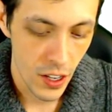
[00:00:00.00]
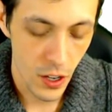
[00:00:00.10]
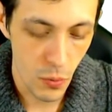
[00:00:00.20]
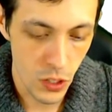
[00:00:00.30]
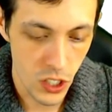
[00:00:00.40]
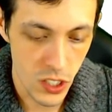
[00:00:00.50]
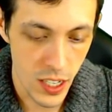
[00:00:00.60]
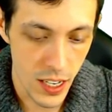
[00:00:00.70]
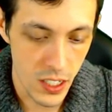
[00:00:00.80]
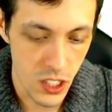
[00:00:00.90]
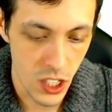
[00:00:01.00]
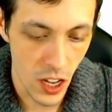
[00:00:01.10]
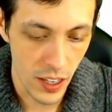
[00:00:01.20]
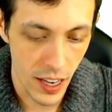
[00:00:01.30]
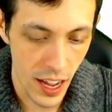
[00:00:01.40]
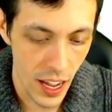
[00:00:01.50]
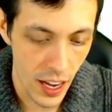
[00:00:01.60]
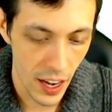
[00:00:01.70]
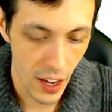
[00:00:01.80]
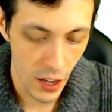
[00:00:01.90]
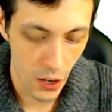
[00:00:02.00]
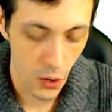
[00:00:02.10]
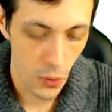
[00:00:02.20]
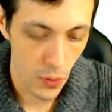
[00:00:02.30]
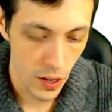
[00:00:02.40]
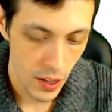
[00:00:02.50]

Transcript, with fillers: and we'll just say socket I O